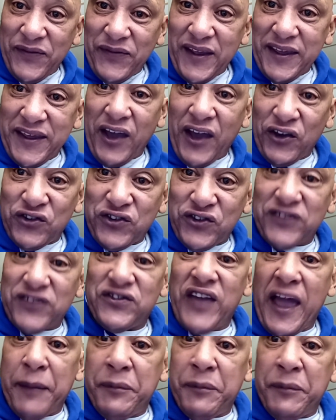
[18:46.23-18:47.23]
Yes, his
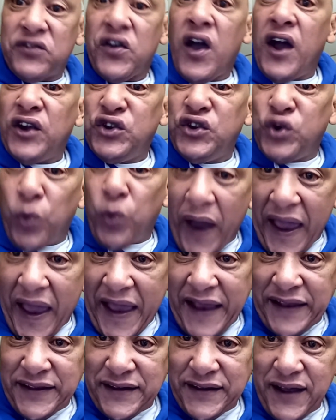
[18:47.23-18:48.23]
name is
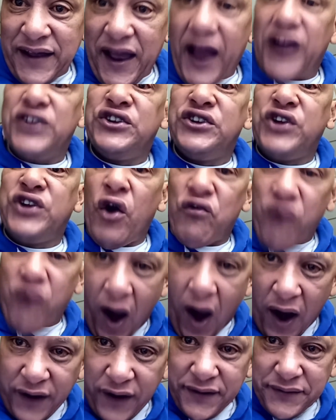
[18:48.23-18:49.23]
Dwayne "The
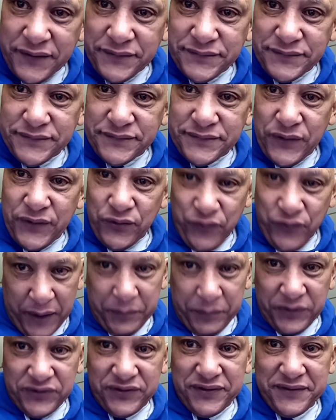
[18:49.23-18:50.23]
Rock"
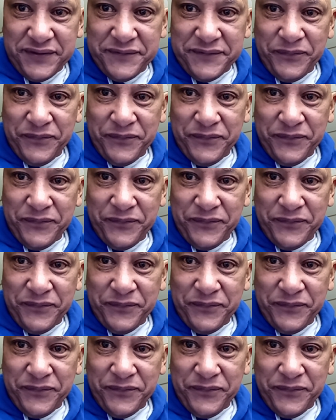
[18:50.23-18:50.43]
Ramos.